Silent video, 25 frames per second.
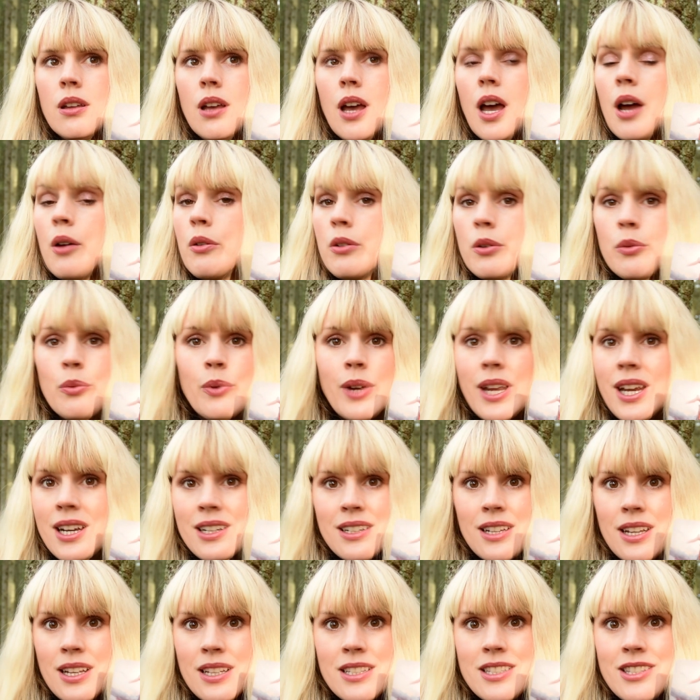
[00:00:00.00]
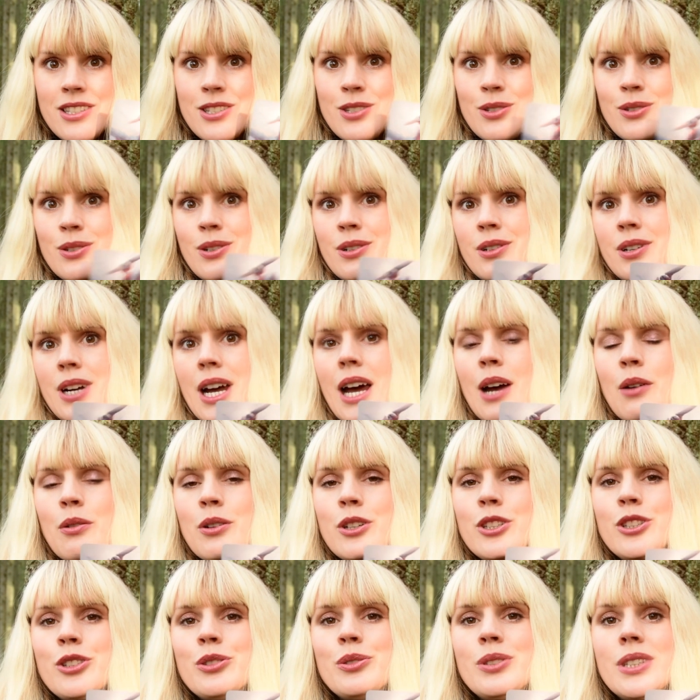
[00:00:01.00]
our weirdness, our
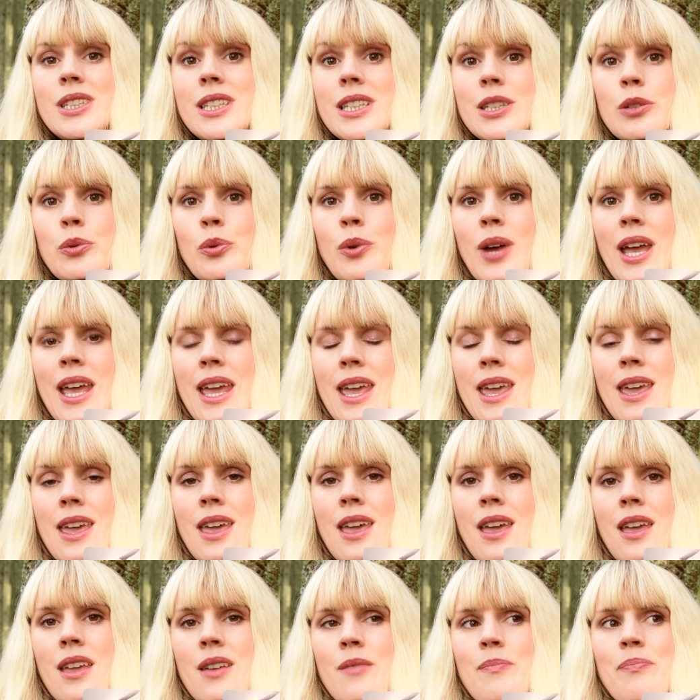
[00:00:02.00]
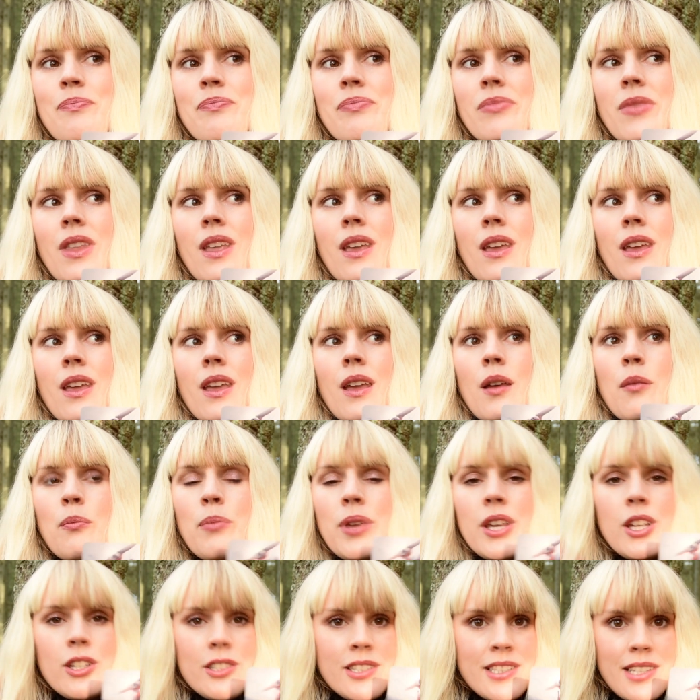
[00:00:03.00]
unique way,
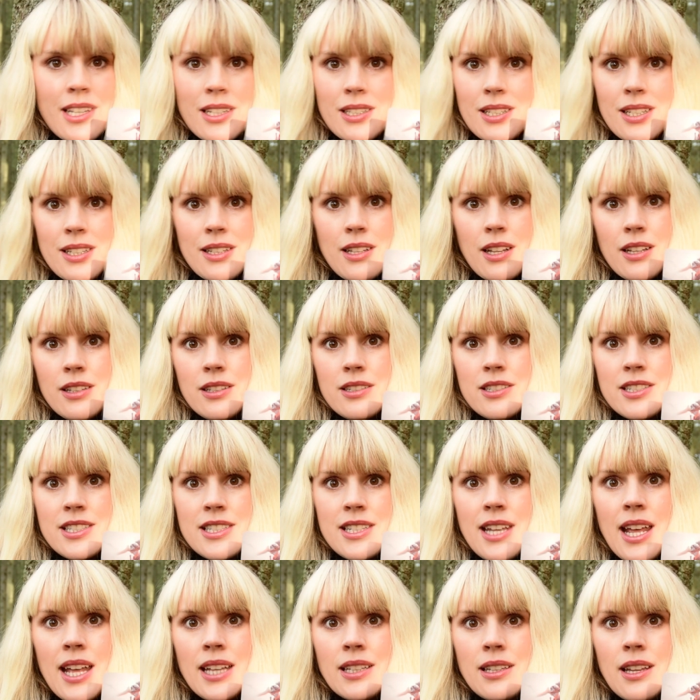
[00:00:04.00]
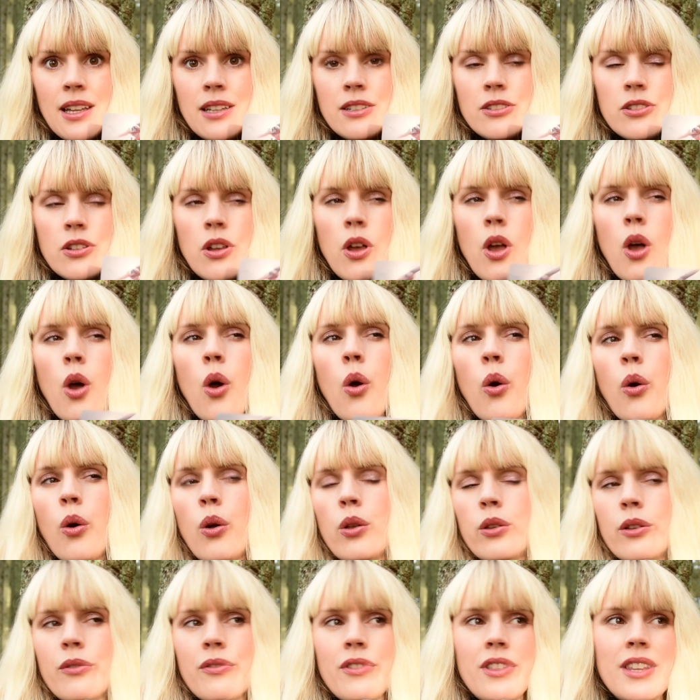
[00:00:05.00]
because they didn't understand it.
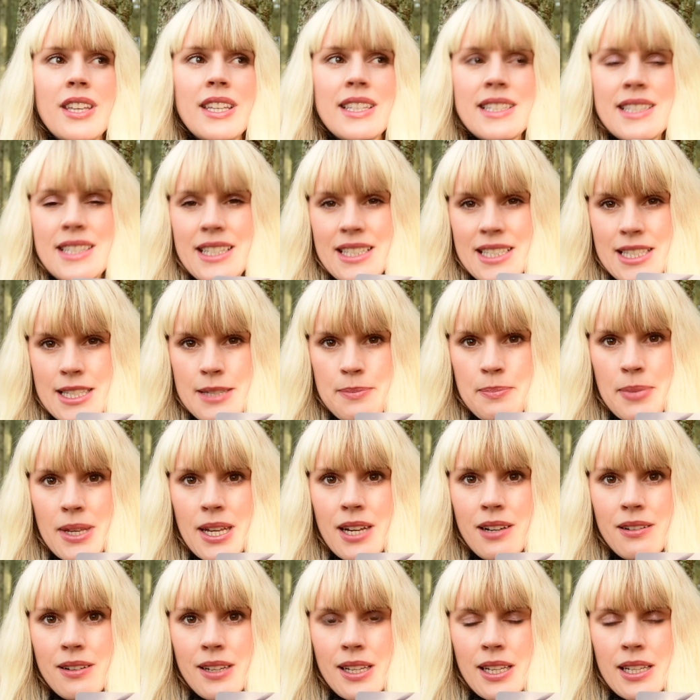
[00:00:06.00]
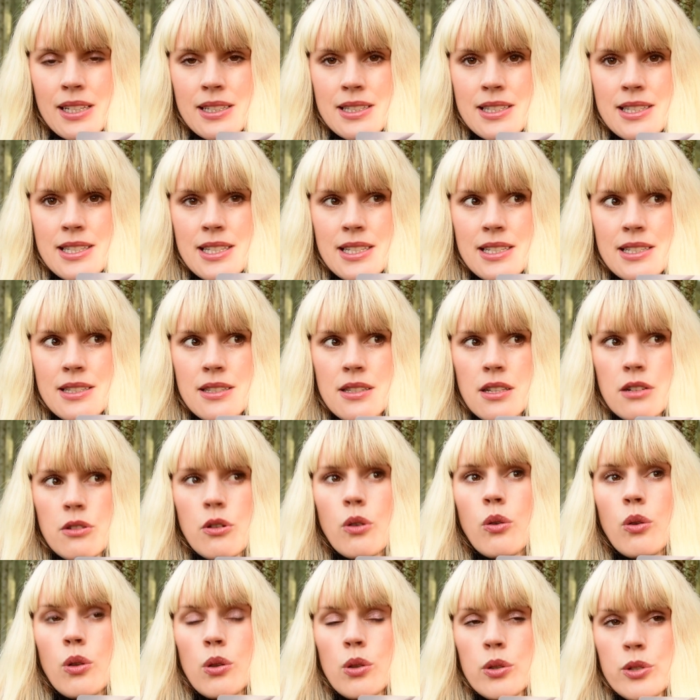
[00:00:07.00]
All of these experiences are
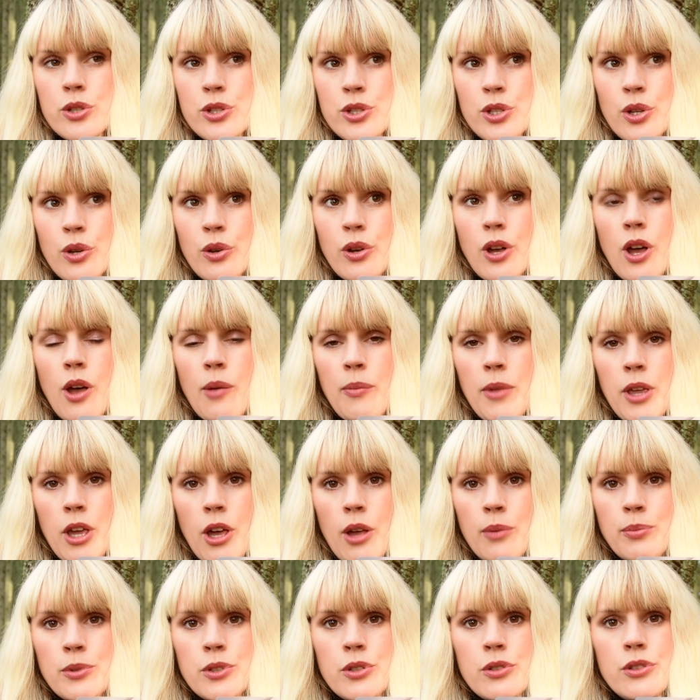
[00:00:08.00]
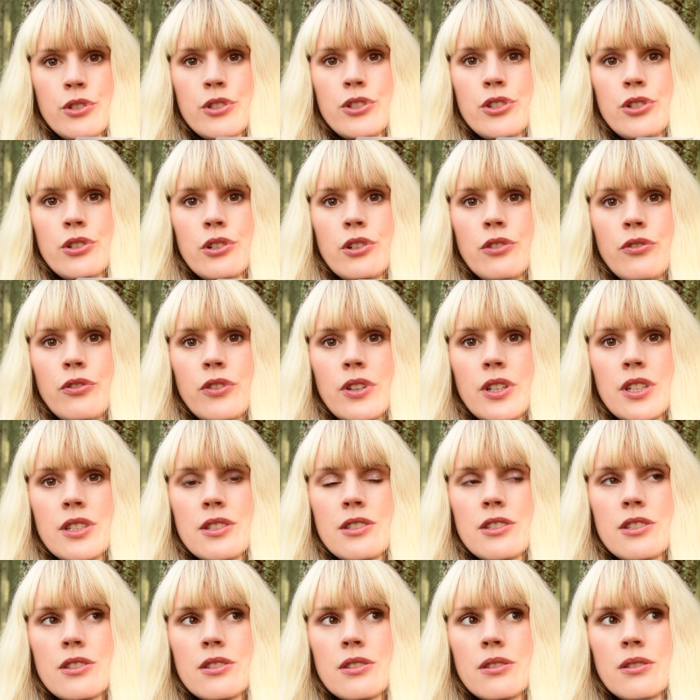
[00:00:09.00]
also coming up to the
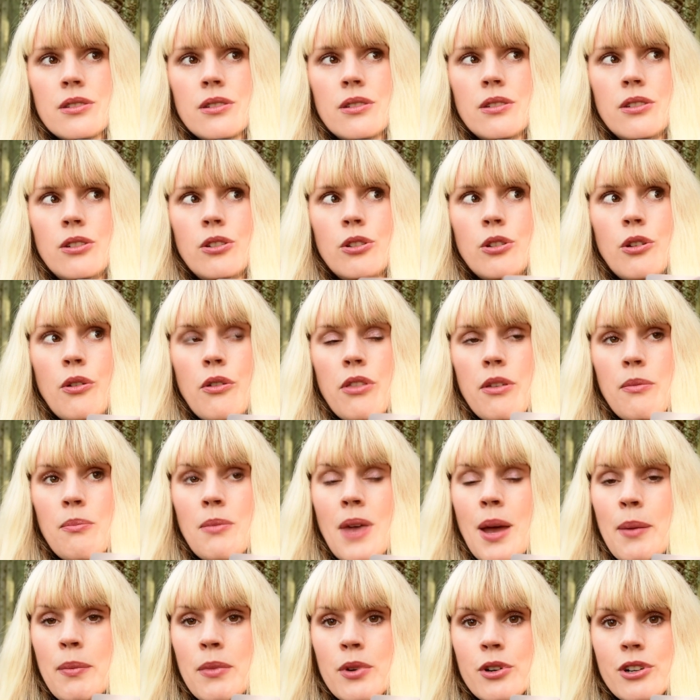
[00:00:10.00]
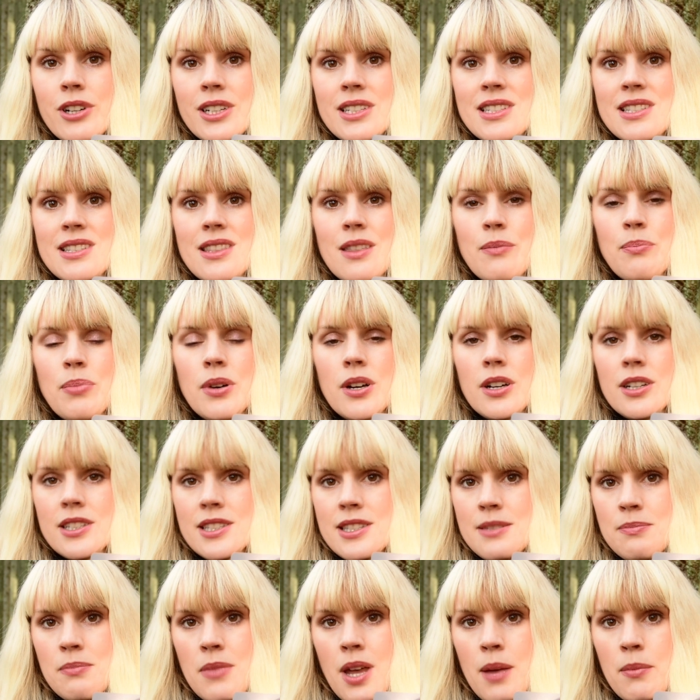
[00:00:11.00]
surface. The memories, the
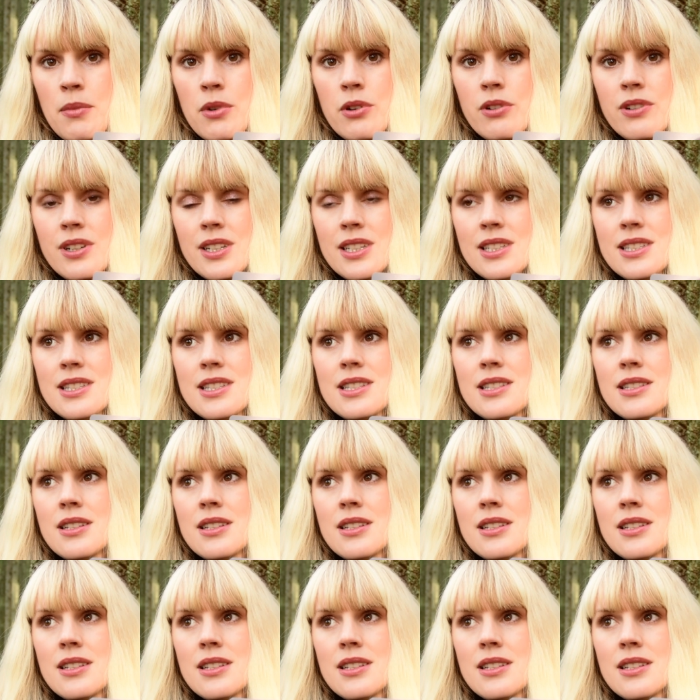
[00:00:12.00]
past memories.